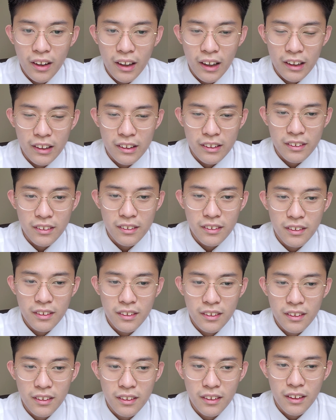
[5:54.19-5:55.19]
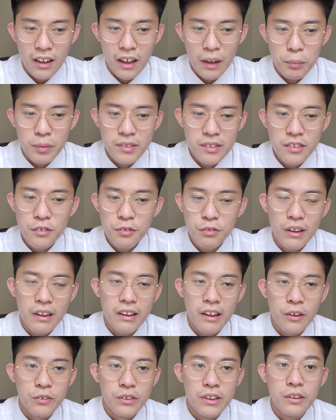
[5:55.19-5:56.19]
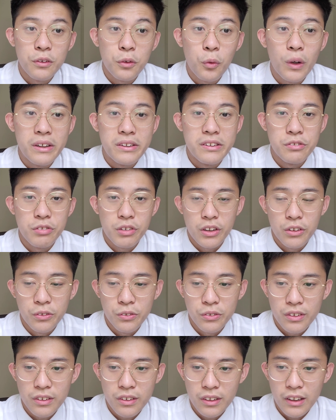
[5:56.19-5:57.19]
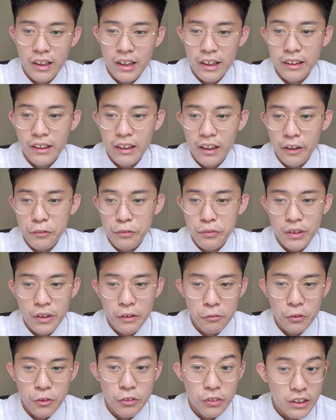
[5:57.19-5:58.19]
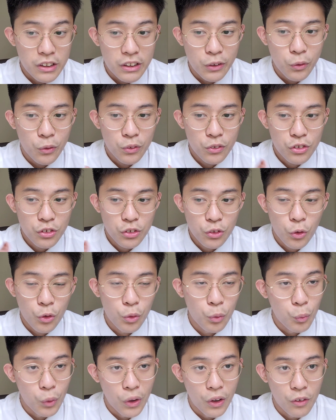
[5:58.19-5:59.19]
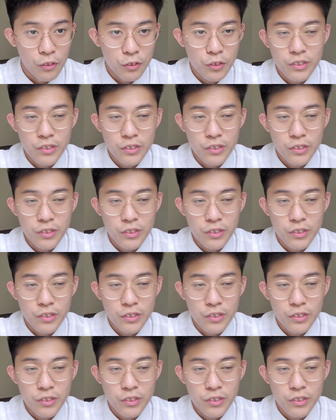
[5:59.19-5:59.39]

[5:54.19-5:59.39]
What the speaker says: And I personally find LNet quite difficult, and I've never really scored well.